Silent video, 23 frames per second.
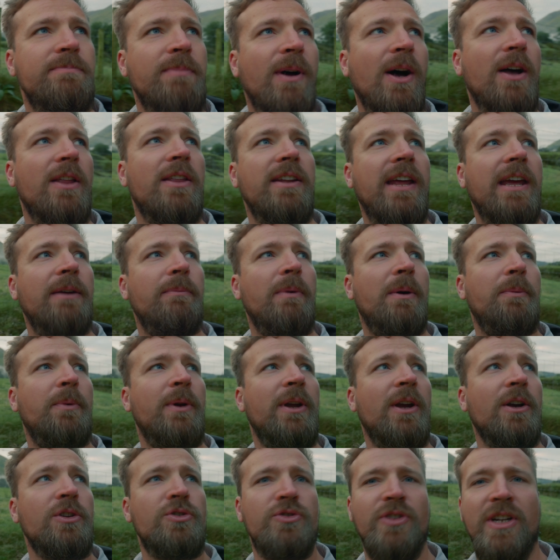part of the day where
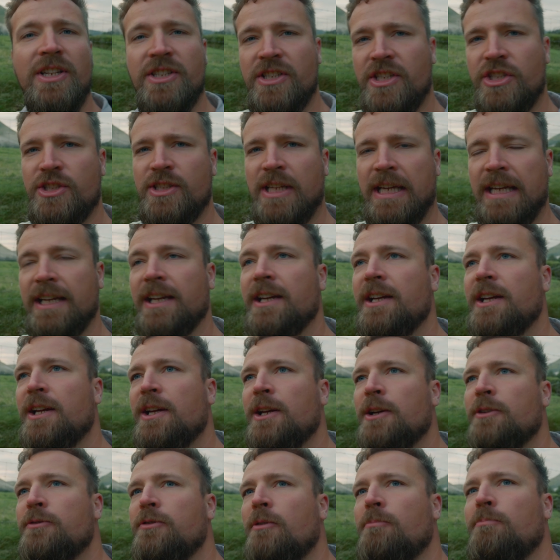we are transitioning
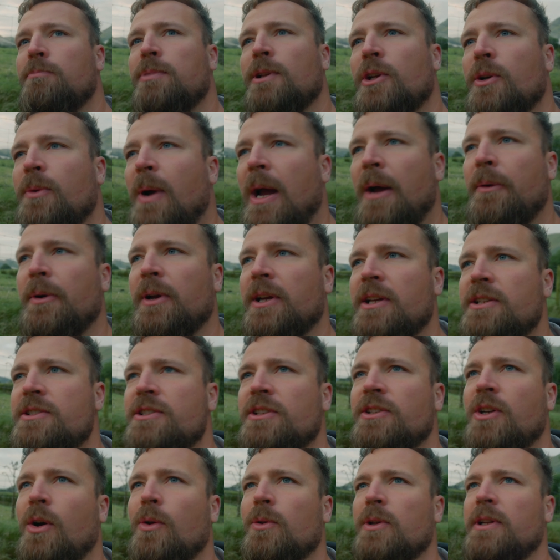from blue hour to
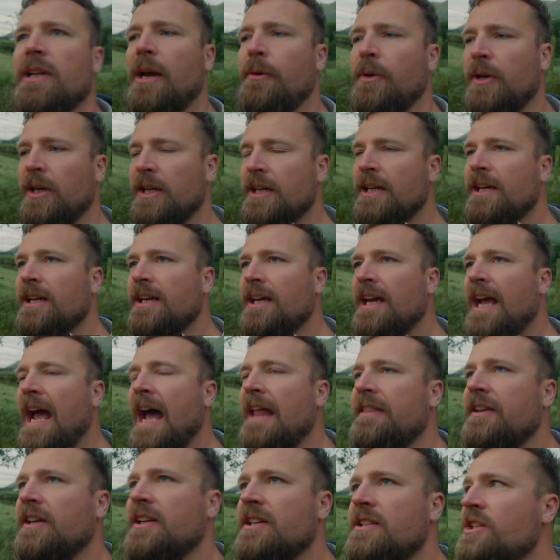golden hour,
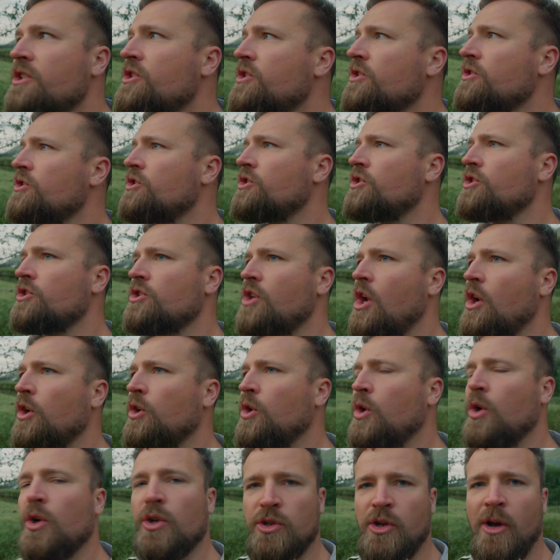and the conditions just
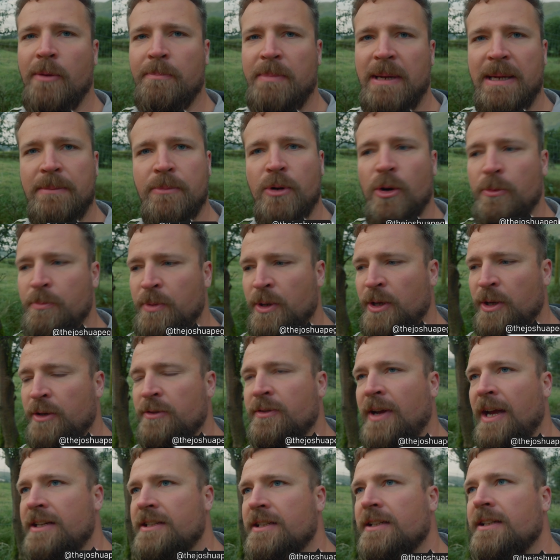could not be more
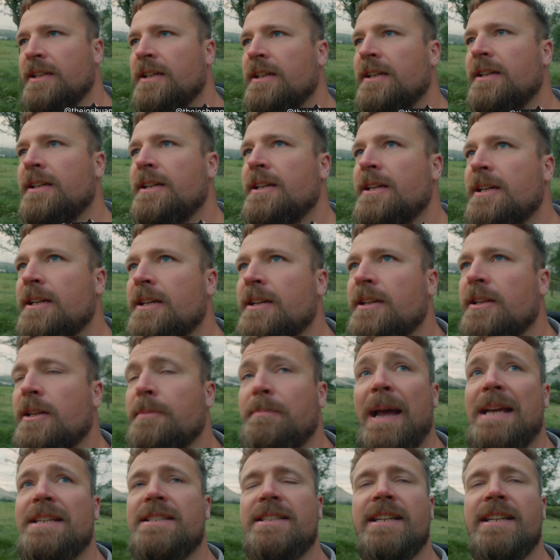perfect. The best